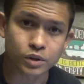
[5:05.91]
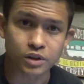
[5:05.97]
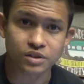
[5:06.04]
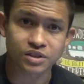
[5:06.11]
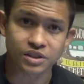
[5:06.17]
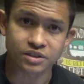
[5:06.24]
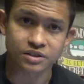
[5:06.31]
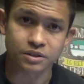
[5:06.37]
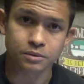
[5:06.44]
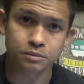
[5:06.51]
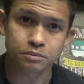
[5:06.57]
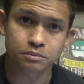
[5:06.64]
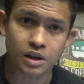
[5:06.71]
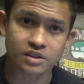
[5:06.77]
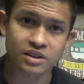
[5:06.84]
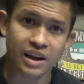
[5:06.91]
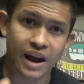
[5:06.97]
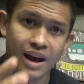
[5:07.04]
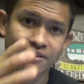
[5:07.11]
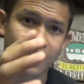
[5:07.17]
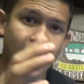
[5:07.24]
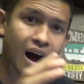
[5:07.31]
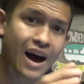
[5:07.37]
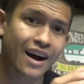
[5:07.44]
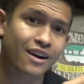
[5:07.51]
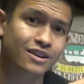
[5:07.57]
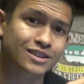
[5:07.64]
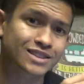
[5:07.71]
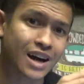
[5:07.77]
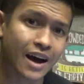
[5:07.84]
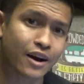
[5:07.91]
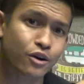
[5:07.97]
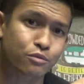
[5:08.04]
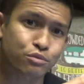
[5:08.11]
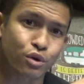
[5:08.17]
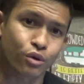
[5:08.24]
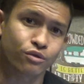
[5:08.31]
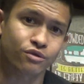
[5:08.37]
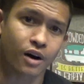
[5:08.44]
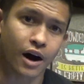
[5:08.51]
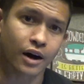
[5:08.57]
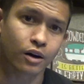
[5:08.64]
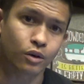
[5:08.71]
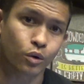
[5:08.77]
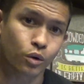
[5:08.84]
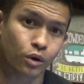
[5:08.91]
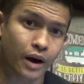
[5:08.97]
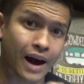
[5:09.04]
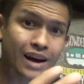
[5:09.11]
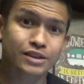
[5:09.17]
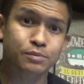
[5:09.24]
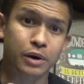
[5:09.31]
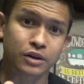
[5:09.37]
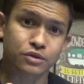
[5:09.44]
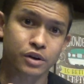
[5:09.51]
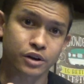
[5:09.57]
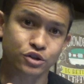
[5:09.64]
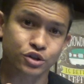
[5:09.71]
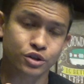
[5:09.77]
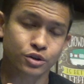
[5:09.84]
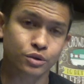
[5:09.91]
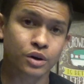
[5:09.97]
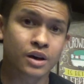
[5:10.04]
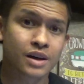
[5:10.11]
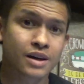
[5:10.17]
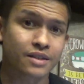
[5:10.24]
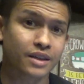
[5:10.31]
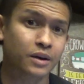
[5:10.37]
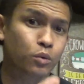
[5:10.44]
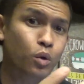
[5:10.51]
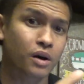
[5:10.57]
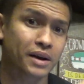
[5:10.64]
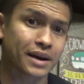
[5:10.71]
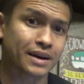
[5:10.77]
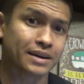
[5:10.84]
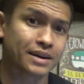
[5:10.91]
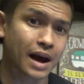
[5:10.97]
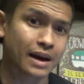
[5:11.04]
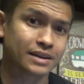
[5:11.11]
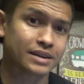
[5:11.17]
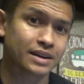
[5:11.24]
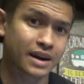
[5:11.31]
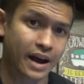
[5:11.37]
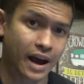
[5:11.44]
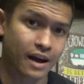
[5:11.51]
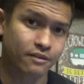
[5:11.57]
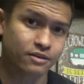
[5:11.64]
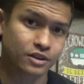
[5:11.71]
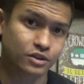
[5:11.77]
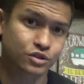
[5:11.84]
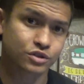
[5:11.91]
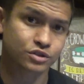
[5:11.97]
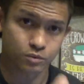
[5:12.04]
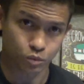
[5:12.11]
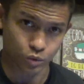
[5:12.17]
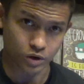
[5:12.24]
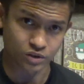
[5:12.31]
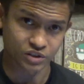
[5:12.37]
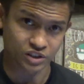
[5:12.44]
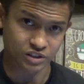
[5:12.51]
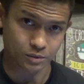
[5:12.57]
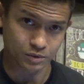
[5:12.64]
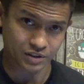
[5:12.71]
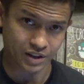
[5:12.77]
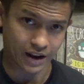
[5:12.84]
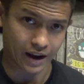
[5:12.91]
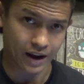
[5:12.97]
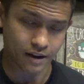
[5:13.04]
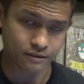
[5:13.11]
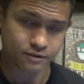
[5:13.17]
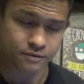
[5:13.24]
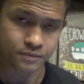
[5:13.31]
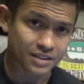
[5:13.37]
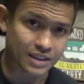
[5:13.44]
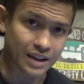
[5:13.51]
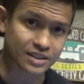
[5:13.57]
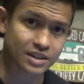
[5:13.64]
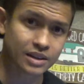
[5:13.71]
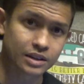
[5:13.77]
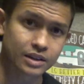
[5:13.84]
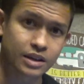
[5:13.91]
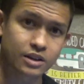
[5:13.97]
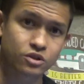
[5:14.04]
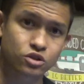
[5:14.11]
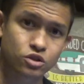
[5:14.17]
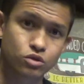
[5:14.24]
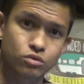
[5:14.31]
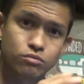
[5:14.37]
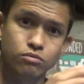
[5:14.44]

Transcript: wheel system is going to have a higher tire profile or aspect ratio than what a 19.5-inch wheel system is going to have. That's going to lead to